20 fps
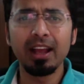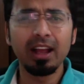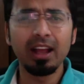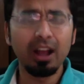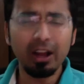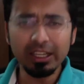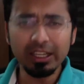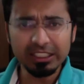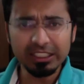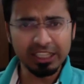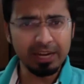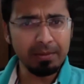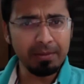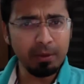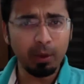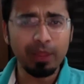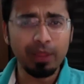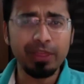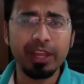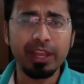Okay, tell me
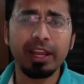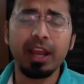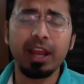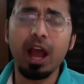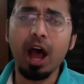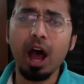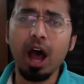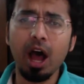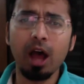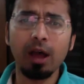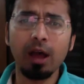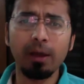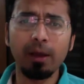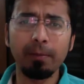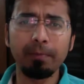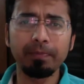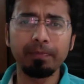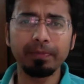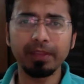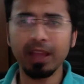one thing,
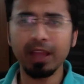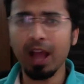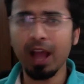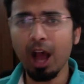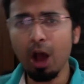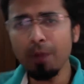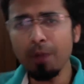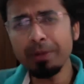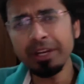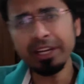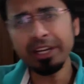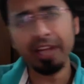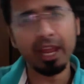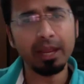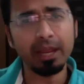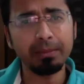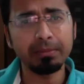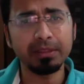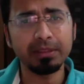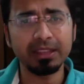how many
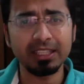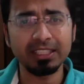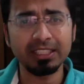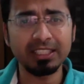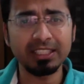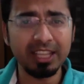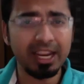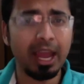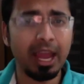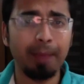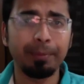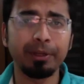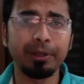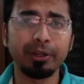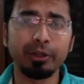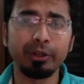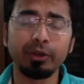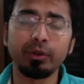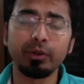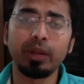times this thing happened
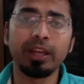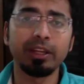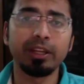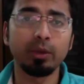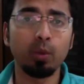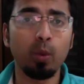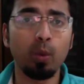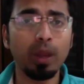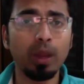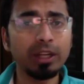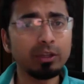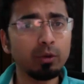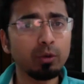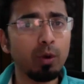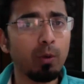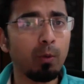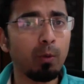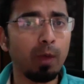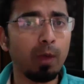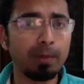to you? Like you went to a
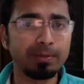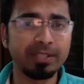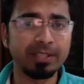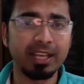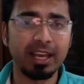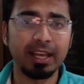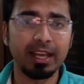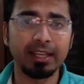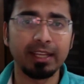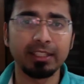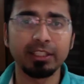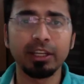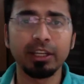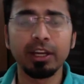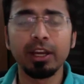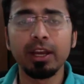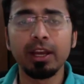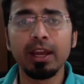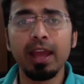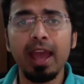website,
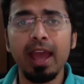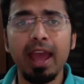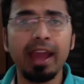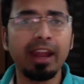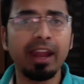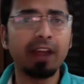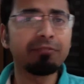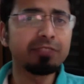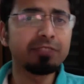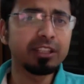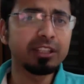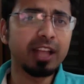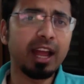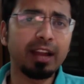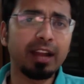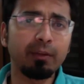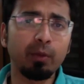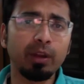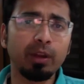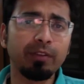and after
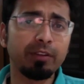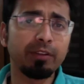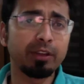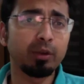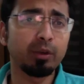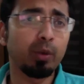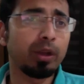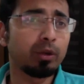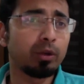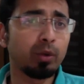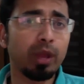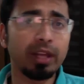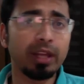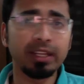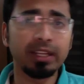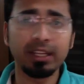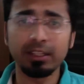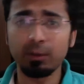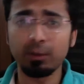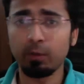that, whenever you went to
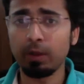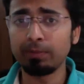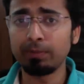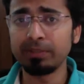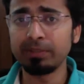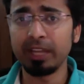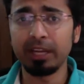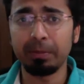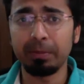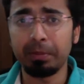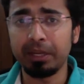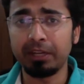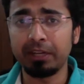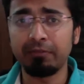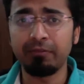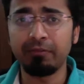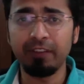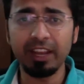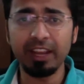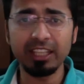any other website, be it
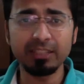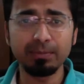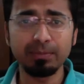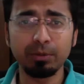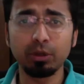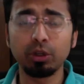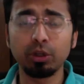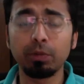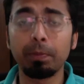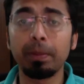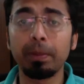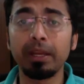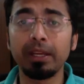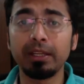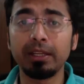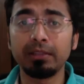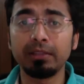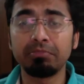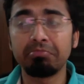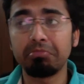Facebook,
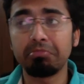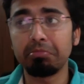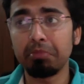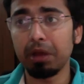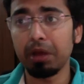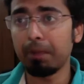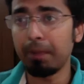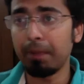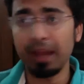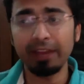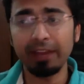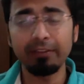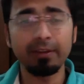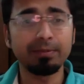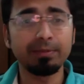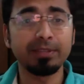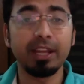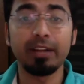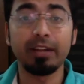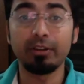be it my
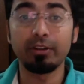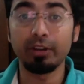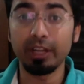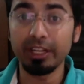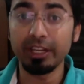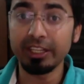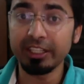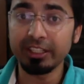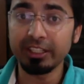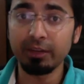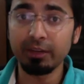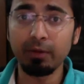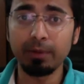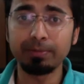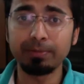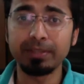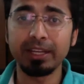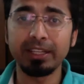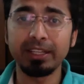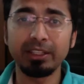website or any other
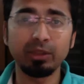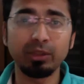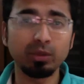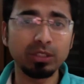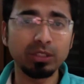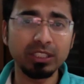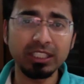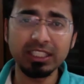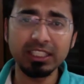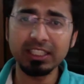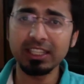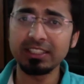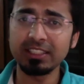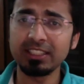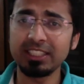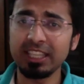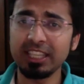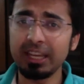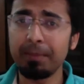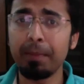website, you see the
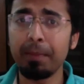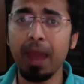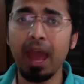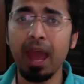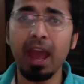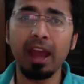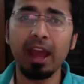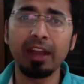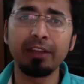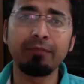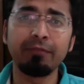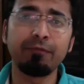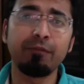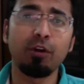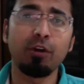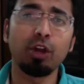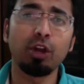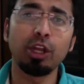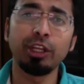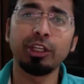same ad
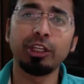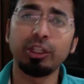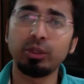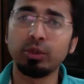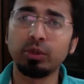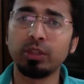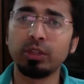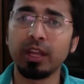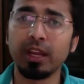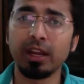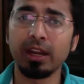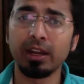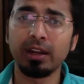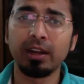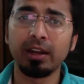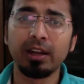following you there.